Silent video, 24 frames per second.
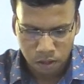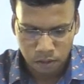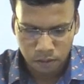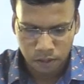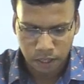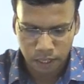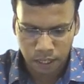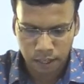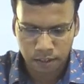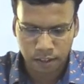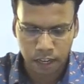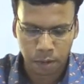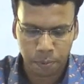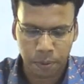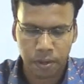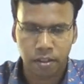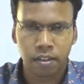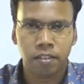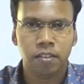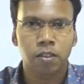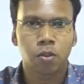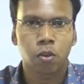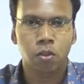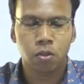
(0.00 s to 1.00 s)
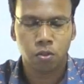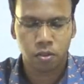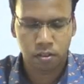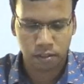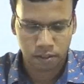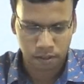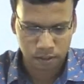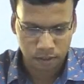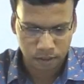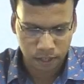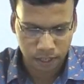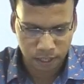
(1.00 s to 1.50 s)
second statement, just go through
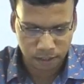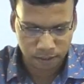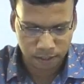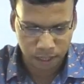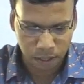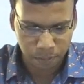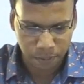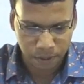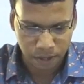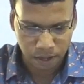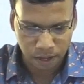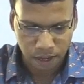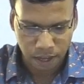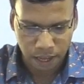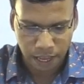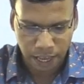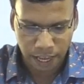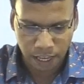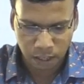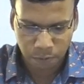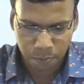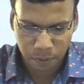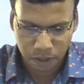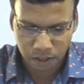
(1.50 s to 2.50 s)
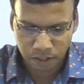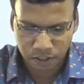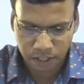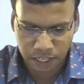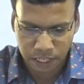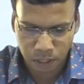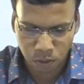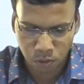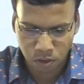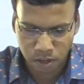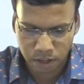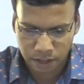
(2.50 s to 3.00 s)
the second statement. As per the
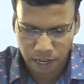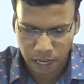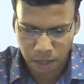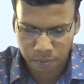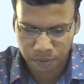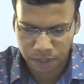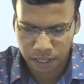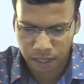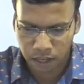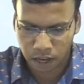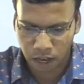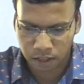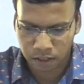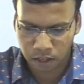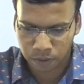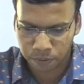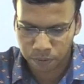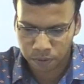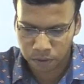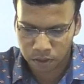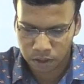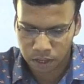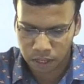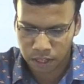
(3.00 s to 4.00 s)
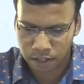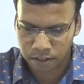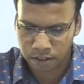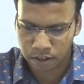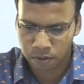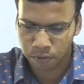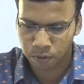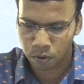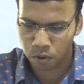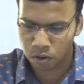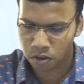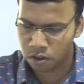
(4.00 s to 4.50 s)
scheduled tribes and other
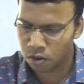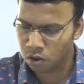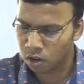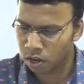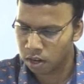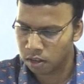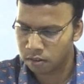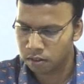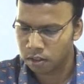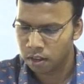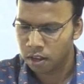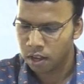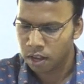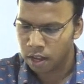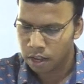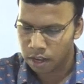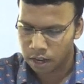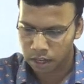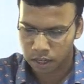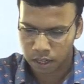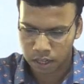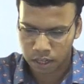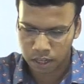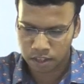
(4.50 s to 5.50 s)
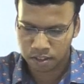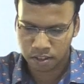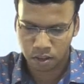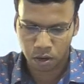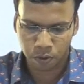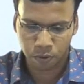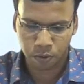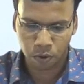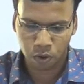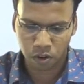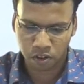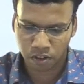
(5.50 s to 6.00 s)
traditional forest dwellers recognition
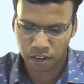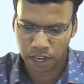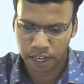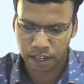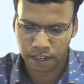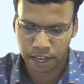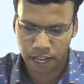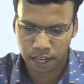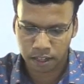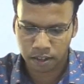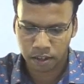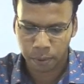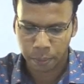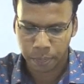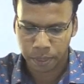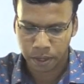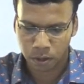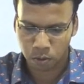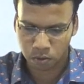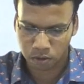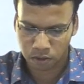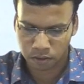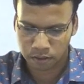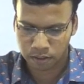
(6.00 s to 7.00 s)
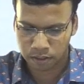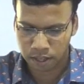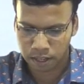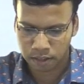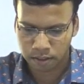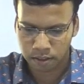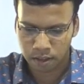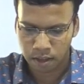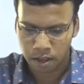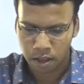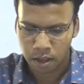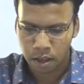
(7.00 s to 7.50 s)
of Forest Right Act
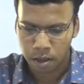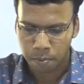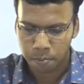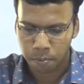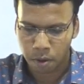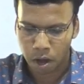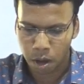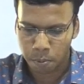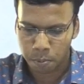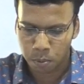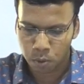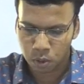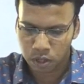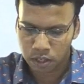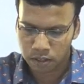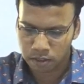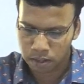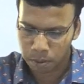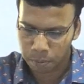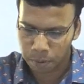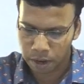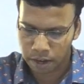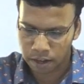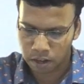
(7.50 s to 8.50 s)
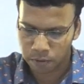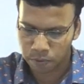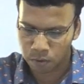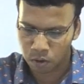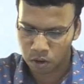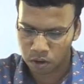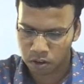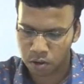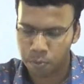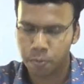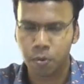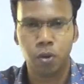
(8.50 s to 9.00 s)
2006, bamboo is a minor
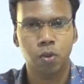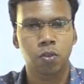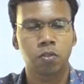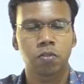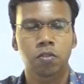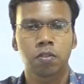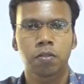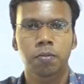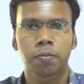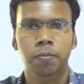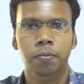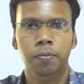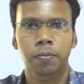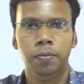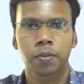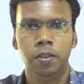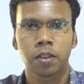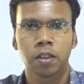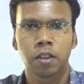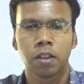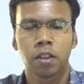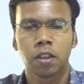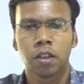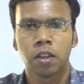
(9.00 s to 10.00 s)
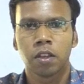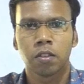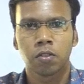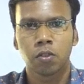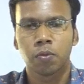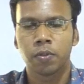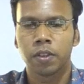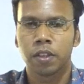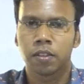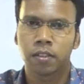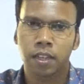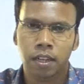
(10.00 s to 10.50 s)
forest produce.
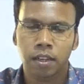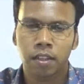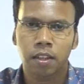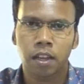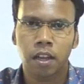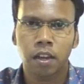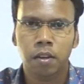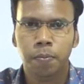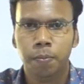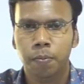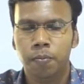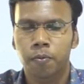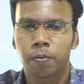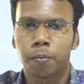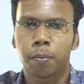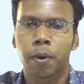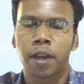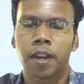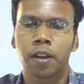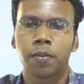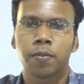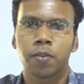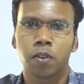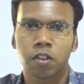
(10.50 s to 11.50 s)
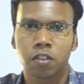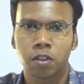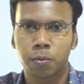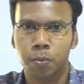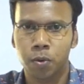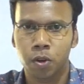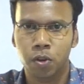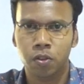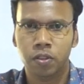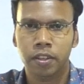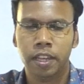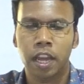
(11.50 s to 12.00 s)
So we said that minor forest
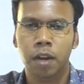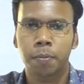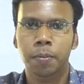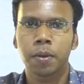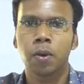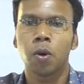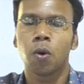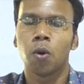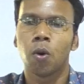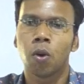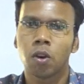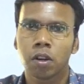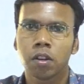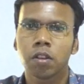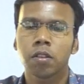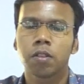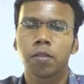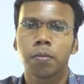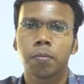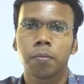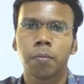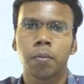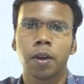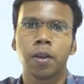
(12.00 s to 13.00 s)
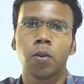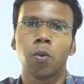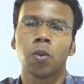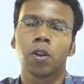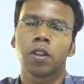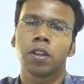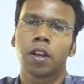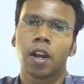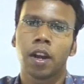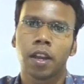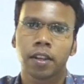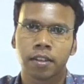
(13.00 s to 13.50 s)
produce can be owned by
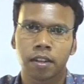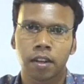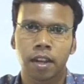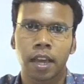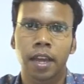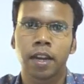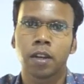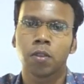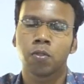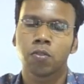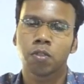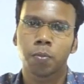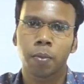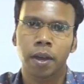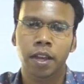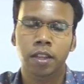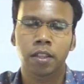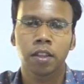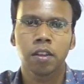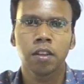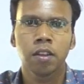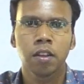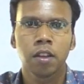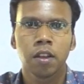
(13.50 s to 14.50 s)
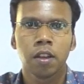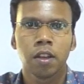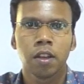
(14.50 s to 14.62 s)
or collected and used by the